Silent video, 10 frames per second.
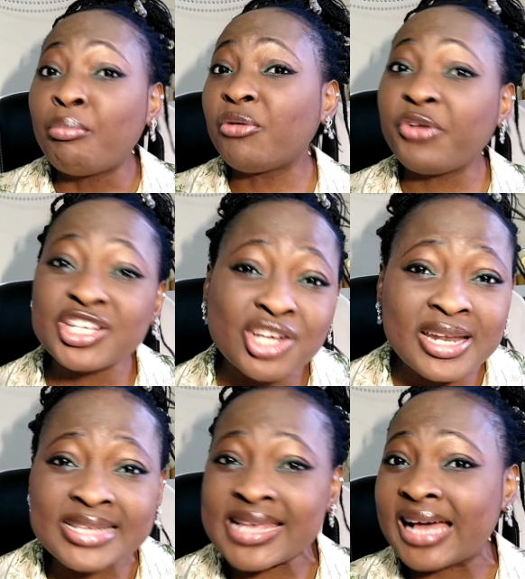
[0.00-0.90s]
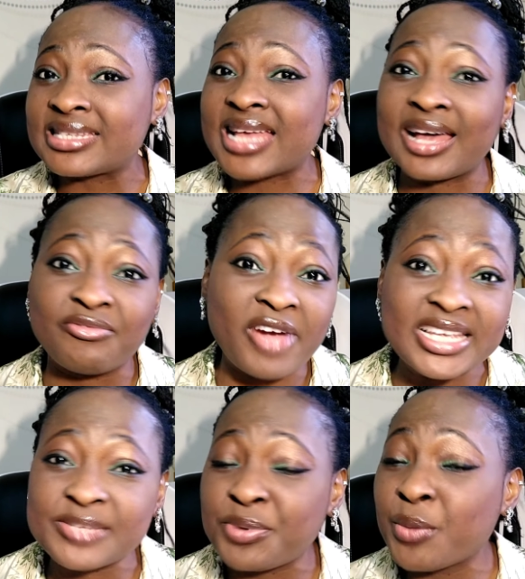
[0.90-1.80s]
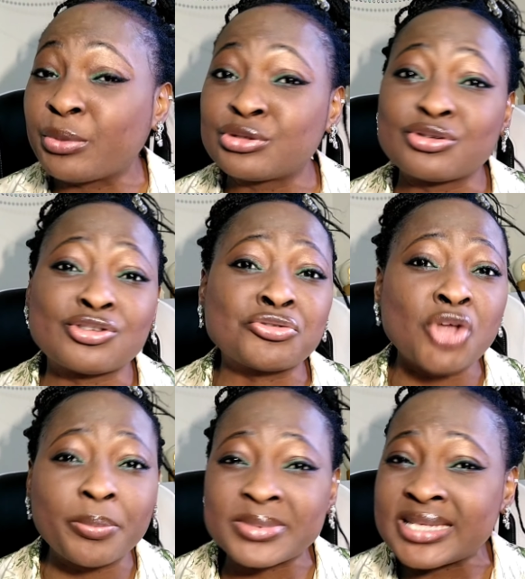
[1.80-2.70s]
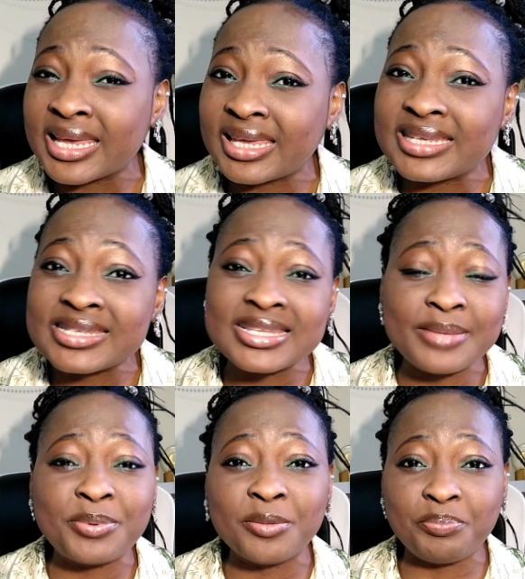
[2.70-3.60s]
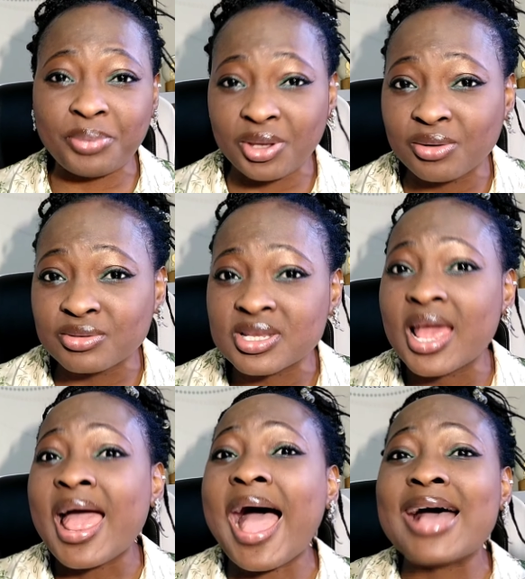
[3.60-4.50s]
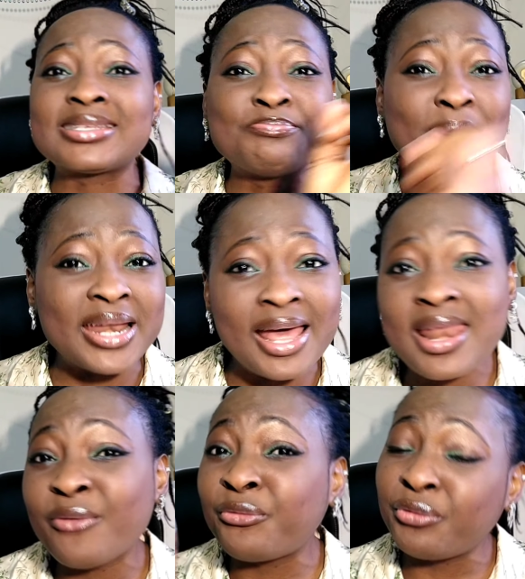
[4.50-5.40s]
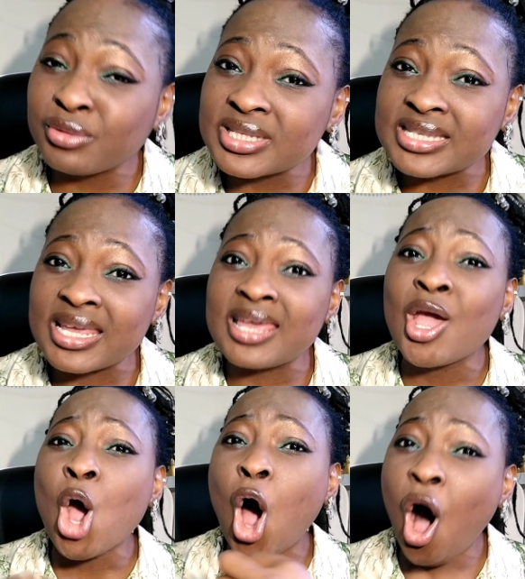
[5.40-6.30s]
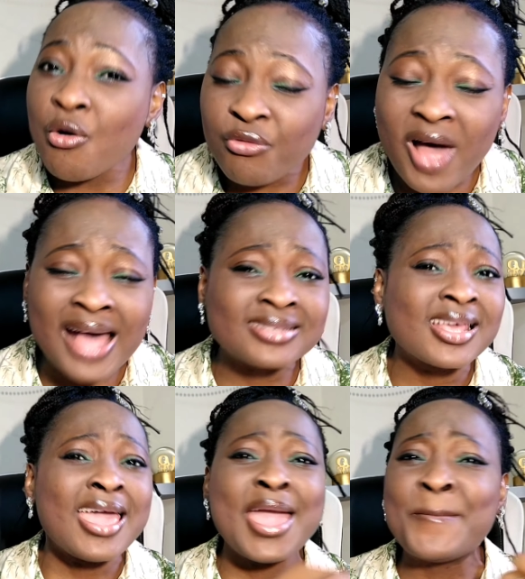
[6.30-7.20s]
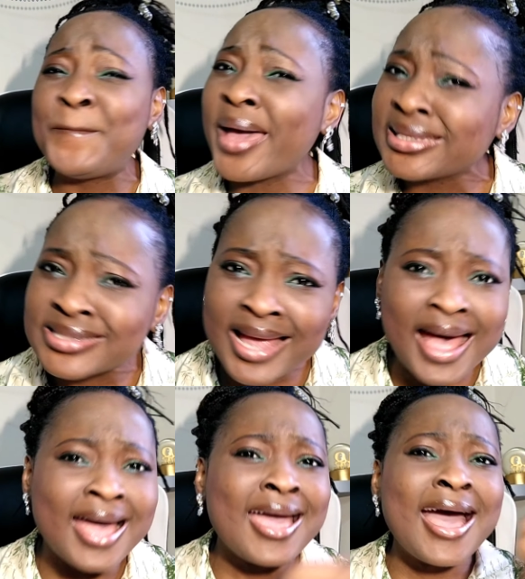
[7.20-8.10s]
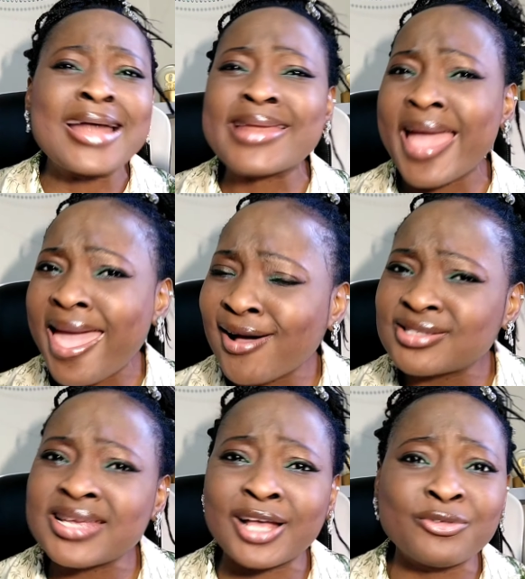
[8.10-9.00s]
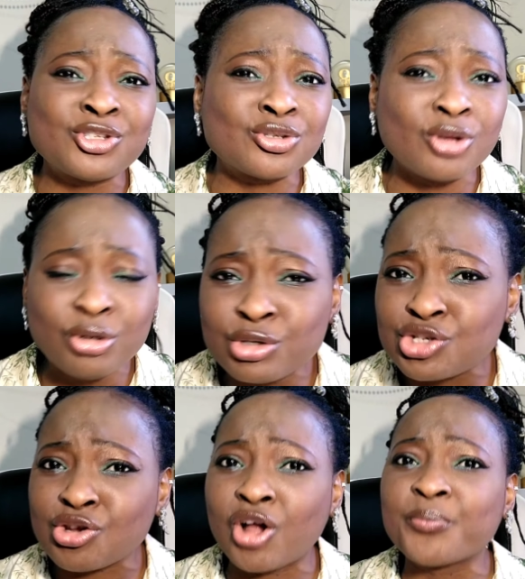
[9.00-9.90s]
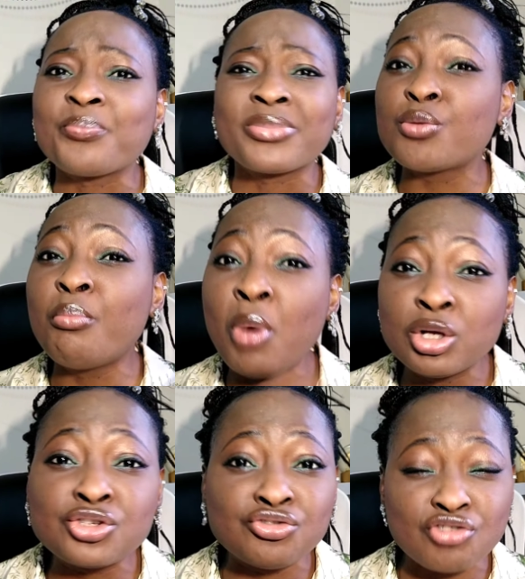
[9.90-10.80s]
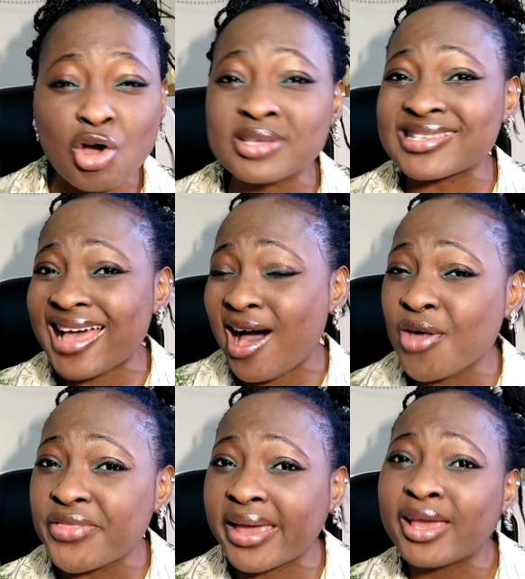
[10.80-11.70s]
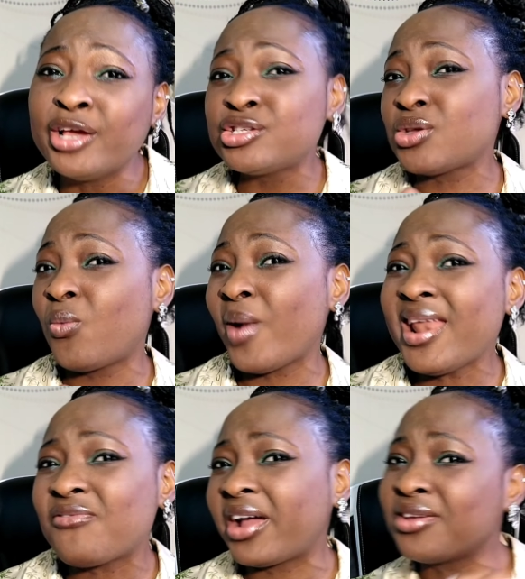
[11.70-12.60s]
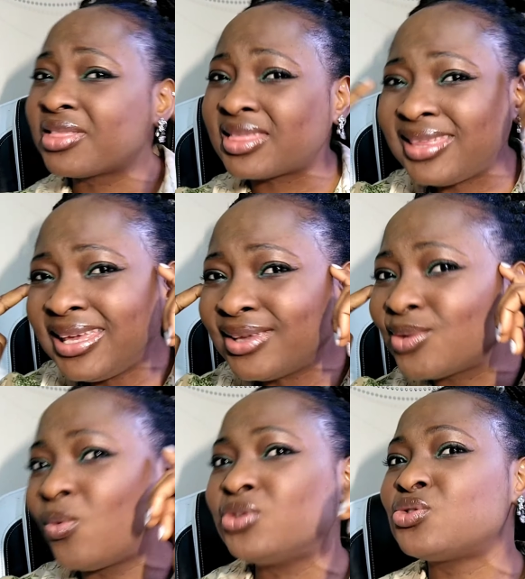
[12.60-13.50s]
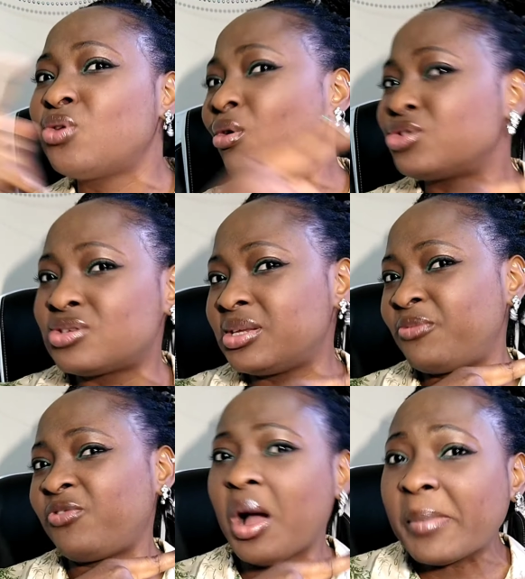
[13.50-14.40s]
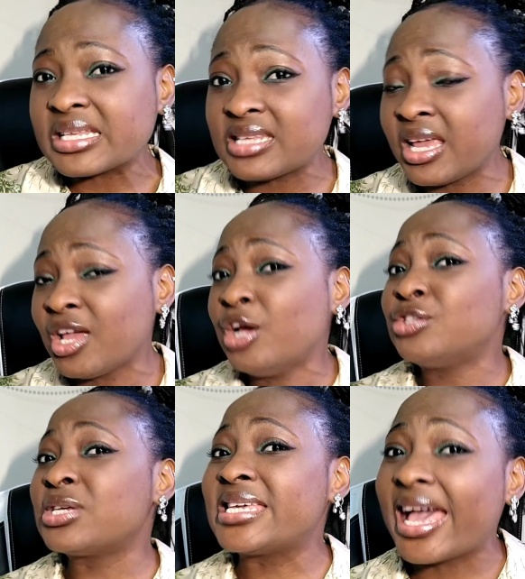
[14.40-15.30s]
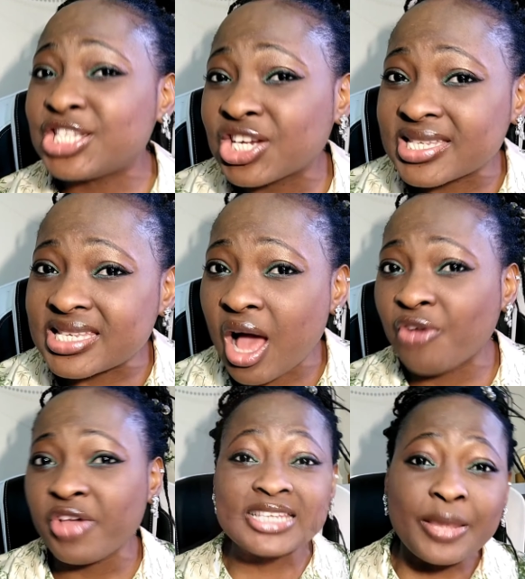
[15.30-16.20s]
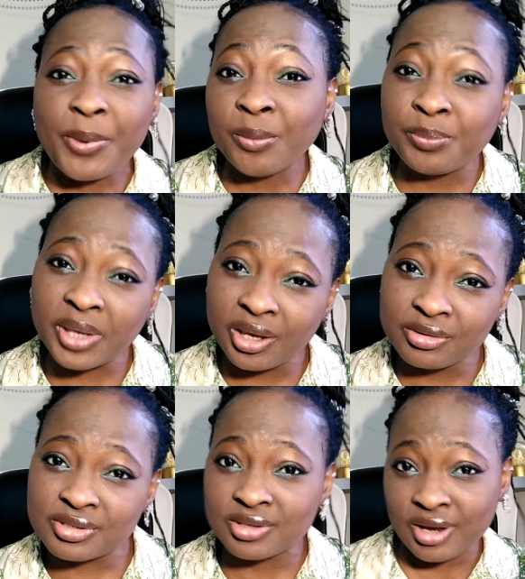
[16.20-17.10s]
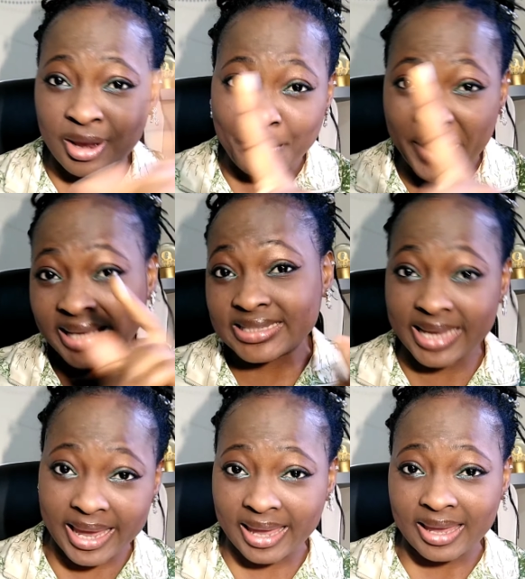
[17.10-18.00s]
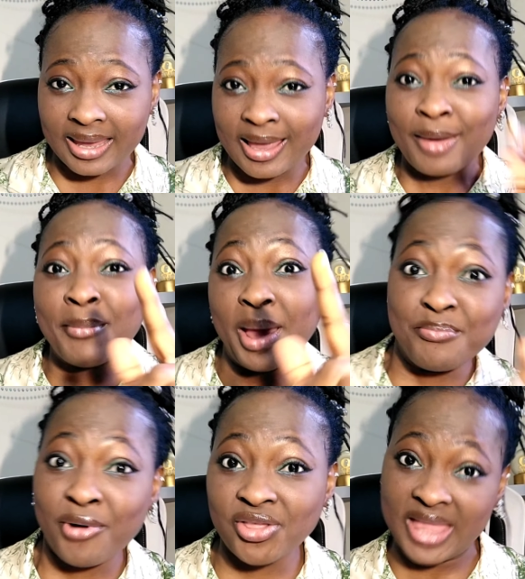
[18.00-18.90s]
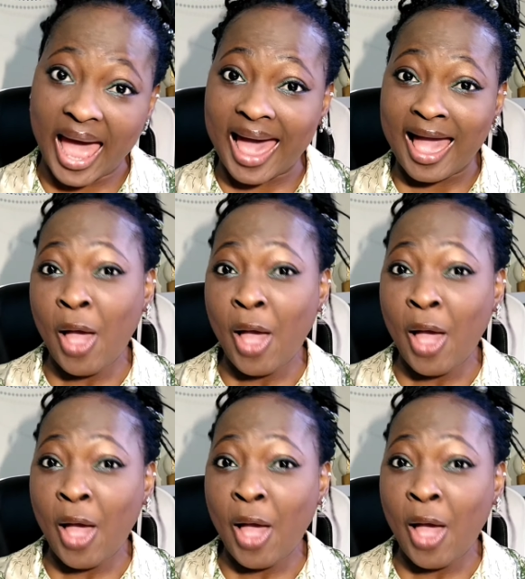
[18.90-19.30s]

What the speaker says: Professionals has advised people to stop taking sleeping pills, as banana fruit tea offers a better and healthier solution to most drugs out there. So whenever you think you want to go to the pharmacy to get yourself sleeping pills, my dear, my brother,